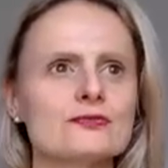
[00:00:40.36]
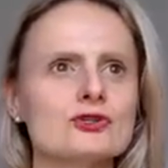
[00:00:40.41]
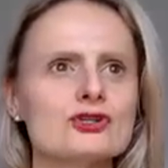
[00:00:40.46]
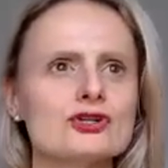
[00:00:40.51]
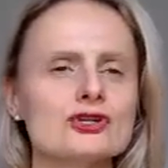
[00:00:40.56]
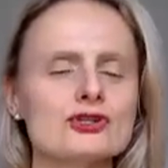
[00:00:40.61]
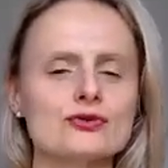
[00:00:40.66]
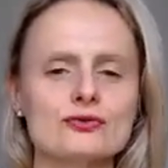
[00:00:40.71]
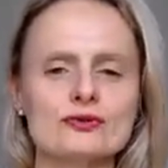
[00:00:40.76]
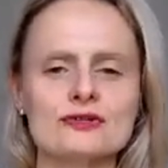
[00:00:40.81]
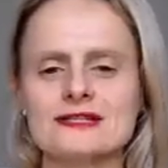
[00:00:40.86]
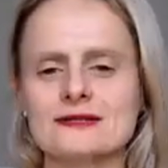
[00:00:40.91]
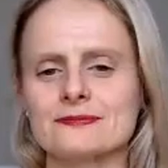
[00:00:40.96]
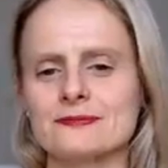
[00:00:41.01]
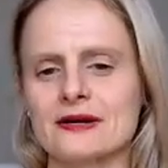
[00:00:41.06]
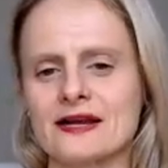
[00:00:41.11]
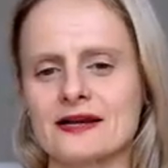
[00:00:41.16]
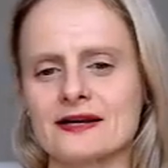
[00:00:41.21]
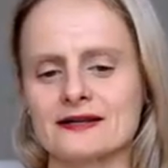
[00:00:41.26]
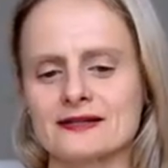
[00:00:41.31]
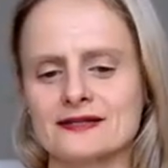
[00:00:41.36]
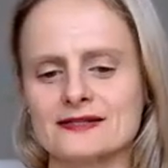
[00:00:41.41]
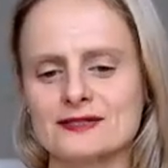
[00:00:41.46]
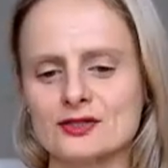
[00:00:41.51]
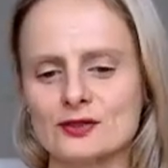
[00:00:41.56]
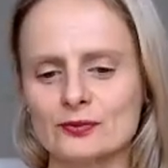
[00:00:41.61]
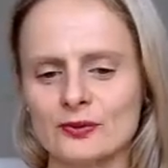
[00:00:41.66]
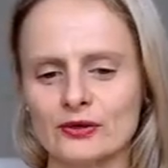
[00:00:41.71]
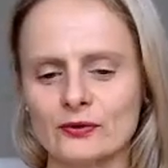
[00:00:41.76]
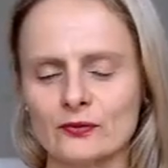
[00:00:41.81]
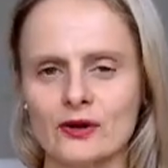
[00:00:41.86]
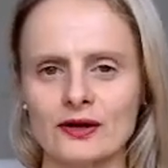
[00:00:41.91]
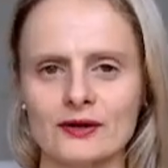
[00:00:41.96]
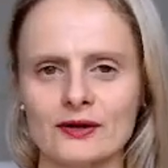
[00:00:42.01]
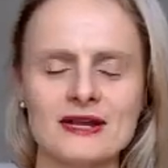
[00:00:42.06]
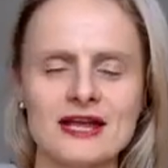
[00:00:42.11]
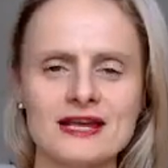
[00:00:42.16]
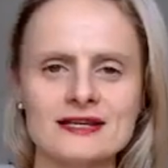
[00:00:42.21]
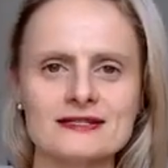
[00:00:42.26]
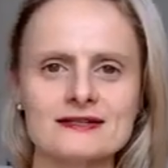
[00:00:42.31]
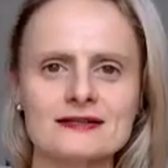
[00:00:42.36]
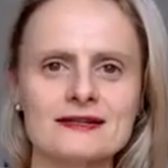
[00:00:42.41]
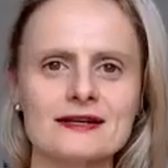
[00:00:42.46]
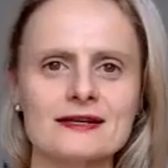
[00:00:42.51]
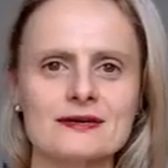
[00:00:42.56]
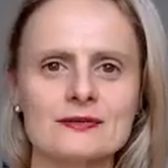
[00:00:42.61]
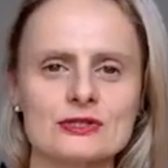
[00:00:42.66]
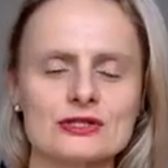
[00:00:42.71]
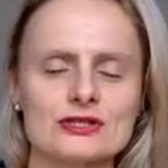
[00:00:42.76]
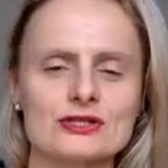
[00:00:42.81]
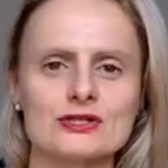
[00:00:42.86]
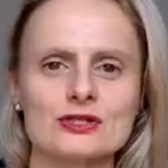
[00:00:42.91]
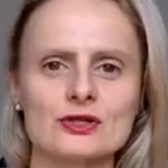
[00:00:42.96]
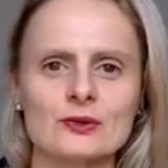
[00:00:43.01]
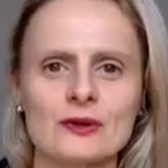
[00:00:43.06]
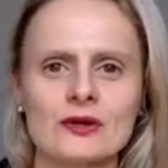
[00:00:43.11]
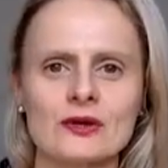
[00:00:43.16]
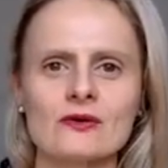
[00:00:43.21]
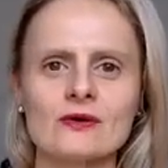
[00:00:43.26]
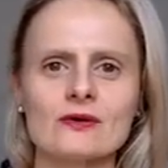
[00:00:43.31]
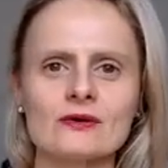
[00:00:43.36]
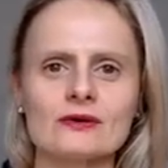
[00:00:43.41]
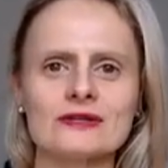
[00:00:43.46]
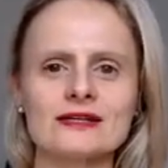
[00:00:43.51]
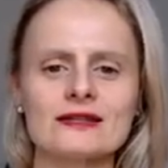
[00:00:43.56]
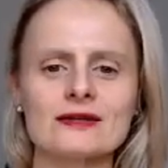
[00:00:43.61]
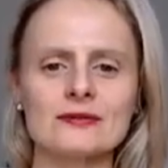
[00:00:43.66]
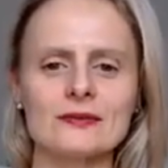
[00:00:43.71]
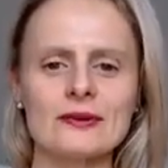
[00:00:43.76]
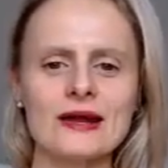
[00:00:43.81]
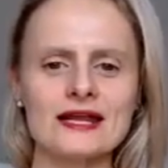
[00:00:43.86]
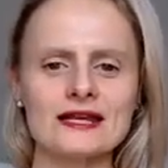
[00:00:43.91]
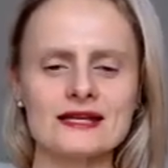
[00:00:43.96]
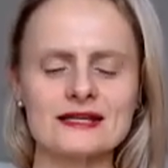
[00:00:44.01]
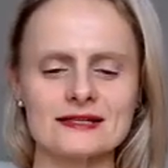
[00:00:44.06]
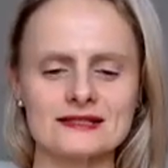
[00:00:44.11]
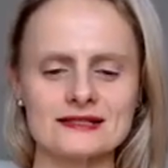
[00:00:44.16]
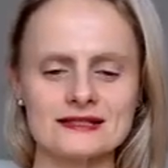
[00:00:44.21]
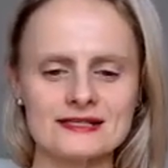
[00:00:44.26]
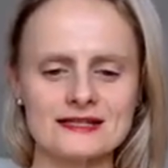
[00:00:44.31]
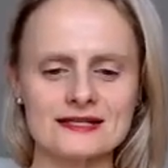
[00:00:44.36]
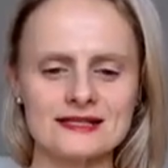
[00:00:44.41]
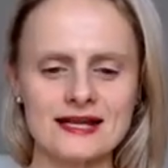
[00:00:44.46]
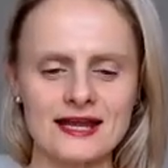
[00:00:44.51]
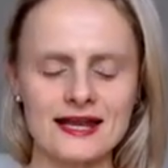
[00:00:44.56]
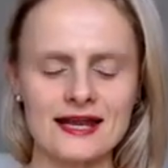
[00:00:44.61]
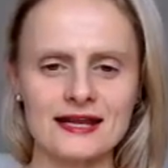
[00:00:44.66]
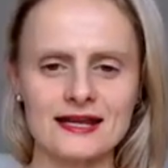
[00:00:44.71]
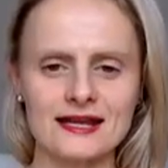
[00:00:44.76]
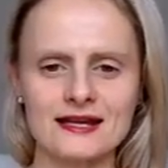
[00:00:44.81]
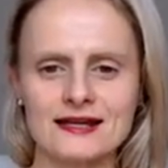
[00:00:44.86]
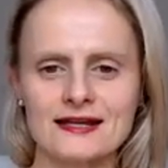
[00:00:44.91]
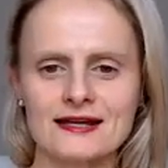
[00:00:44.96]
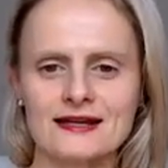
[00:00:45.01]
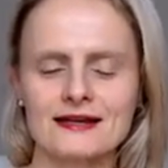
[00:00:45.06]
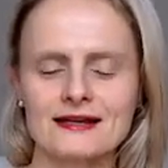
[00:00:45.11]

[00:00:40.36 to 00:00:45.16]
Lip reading: true spring, super warm. Yesterday was super cold in the wind, and today